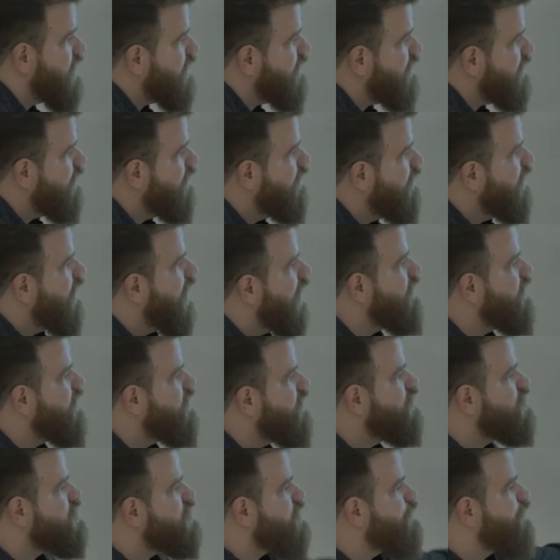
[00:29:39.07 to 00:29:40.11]
it. and then
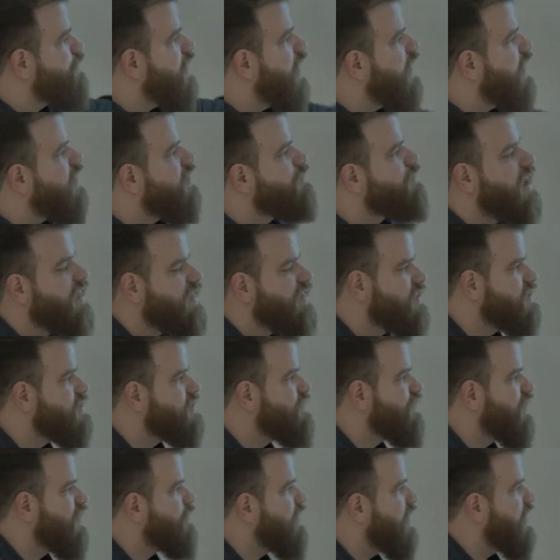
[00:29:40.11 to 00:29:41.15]
you just apply your methods
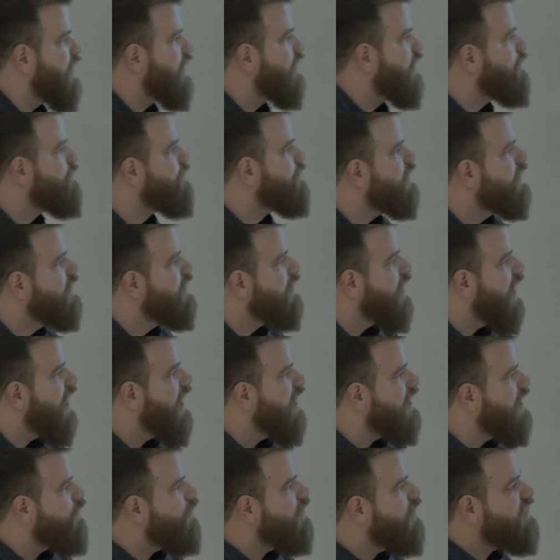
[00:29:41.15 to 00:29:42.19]
from there.
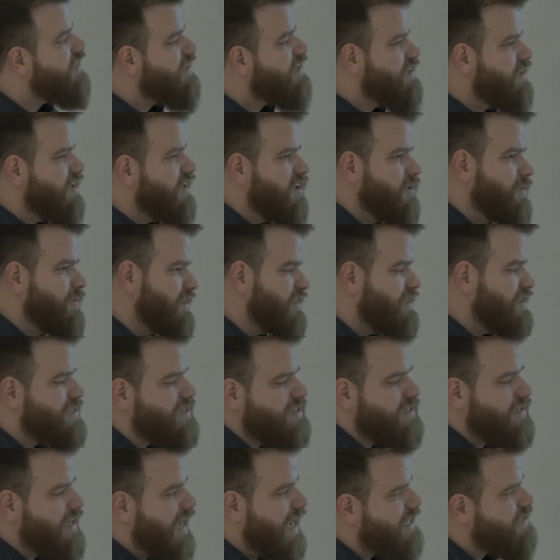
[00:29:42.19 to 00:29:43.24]
One thing to note about the
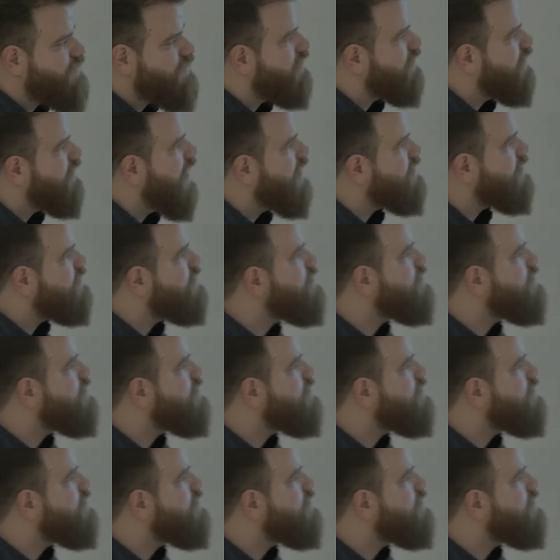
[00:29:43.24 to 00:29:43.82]
syntax for classes